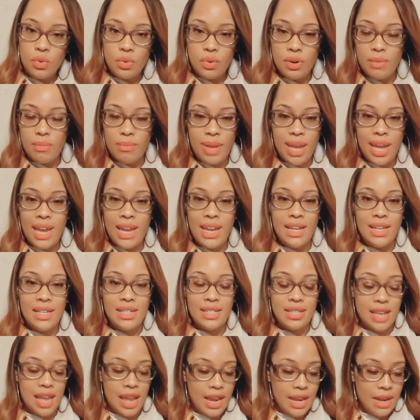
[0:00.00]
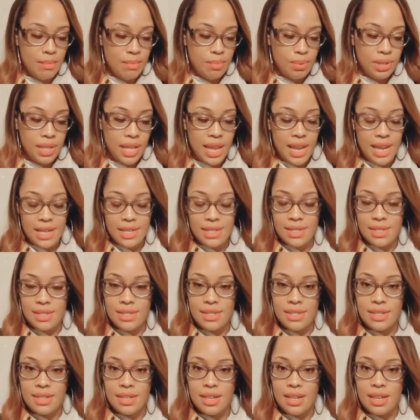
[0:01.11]
remained in a
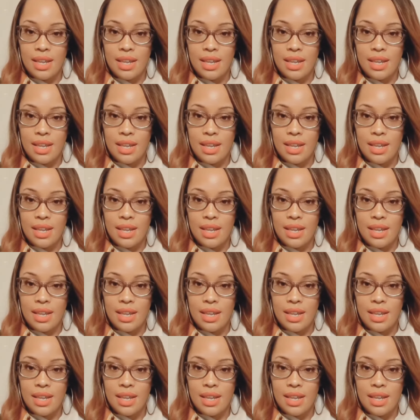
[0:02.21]
place.